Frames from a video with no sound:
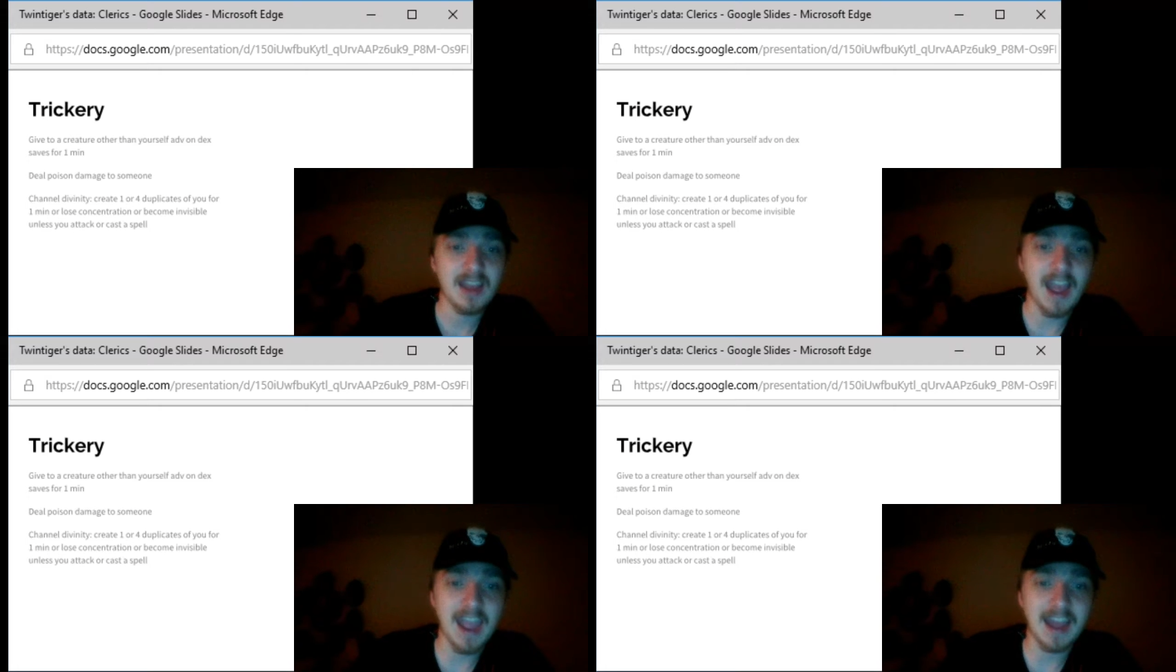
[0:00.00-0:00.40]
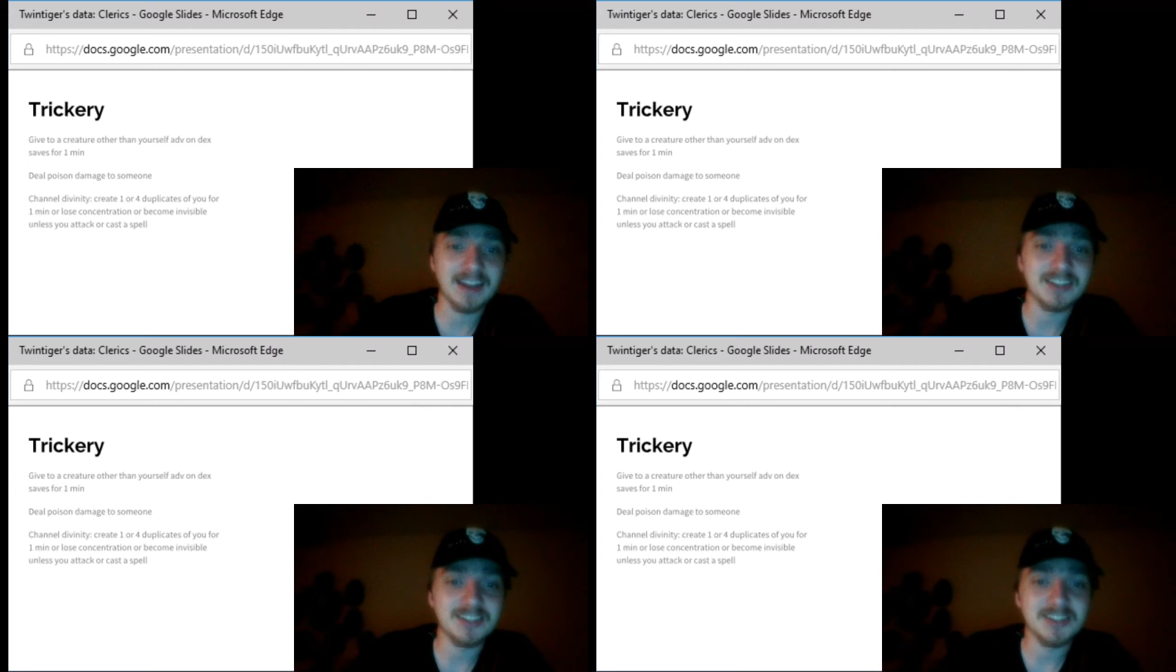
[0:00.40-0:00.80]

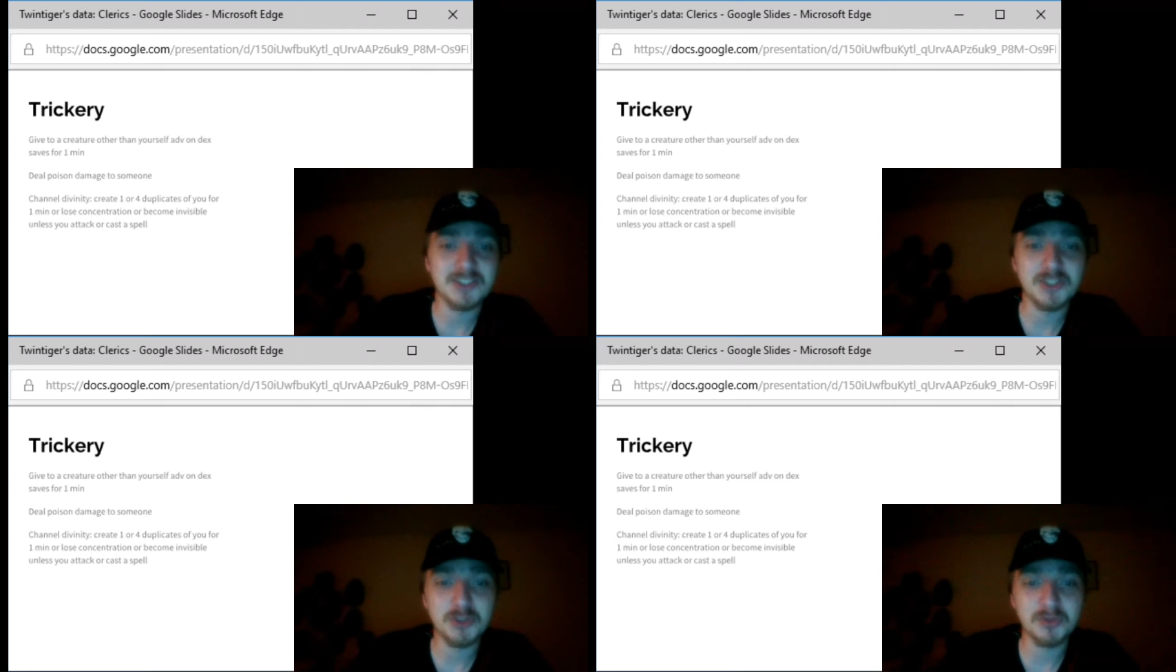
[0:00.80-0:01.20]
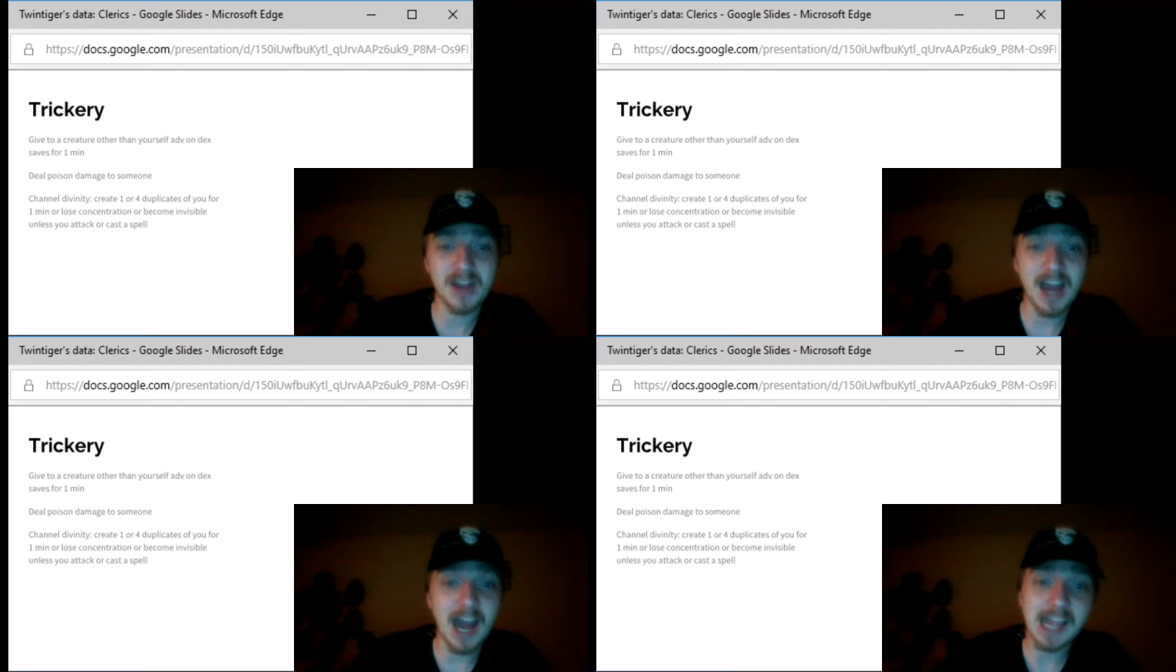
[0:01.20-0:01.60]
and
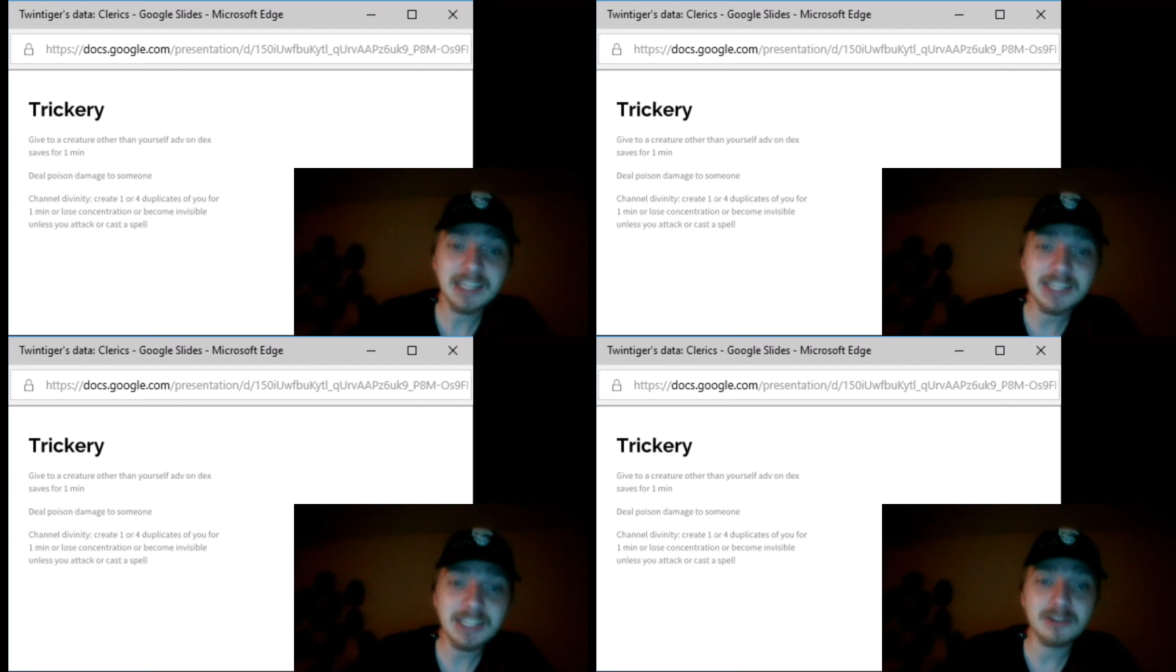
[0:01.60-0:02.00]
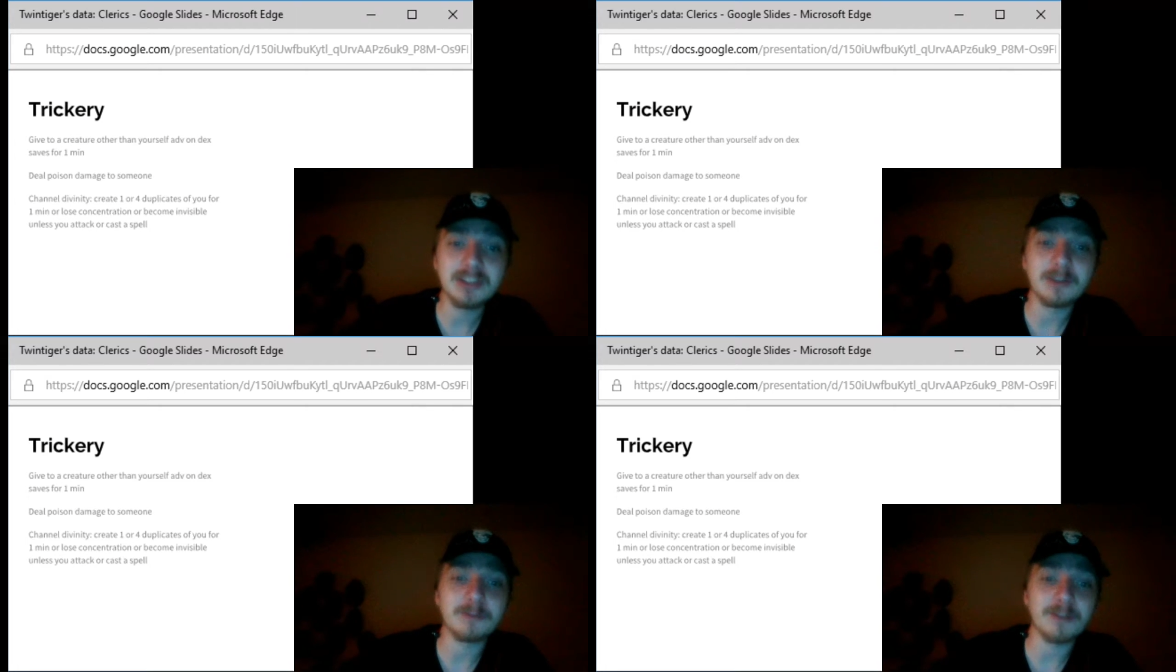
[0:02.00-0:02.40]
I
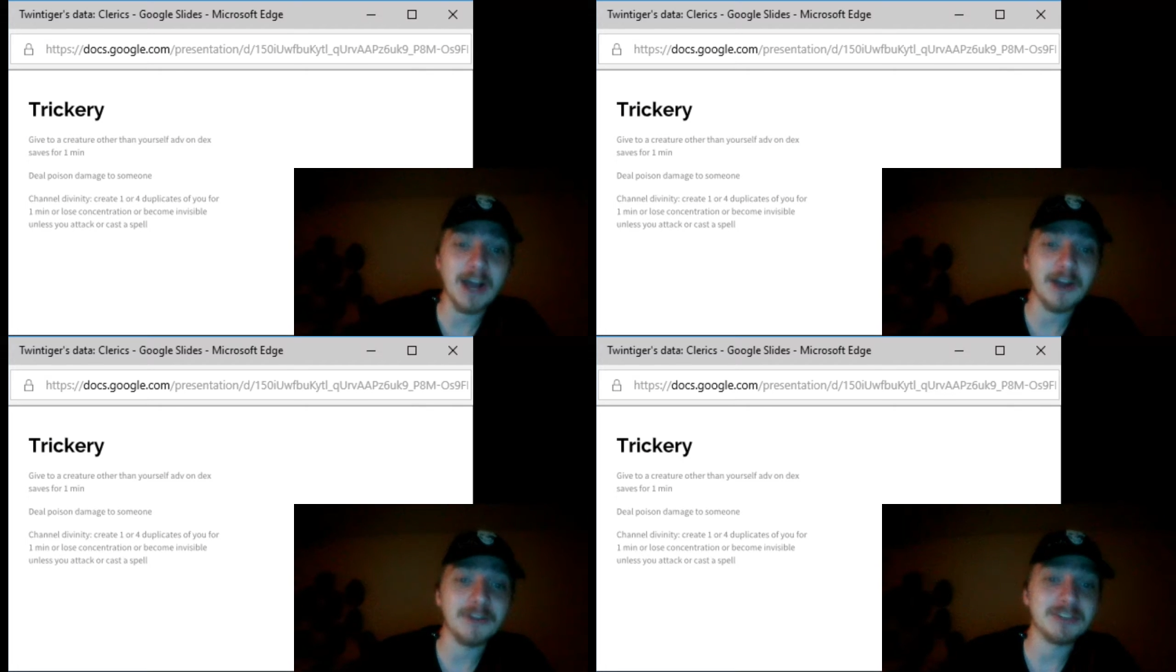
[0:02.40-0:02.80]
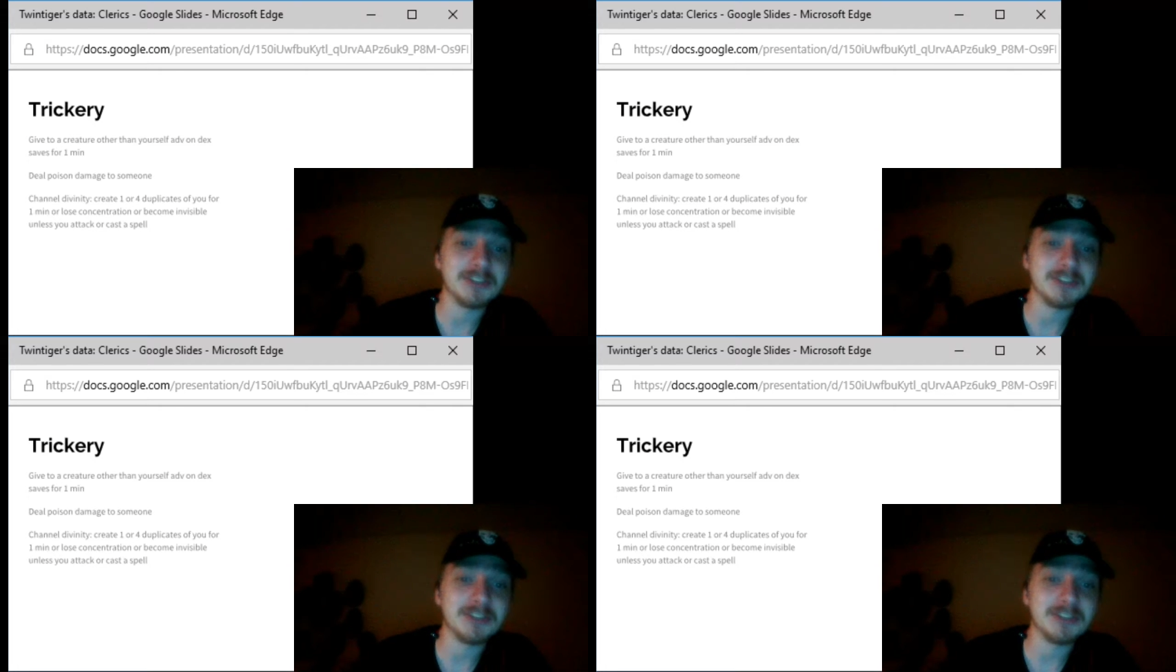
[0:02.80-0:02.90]
literally found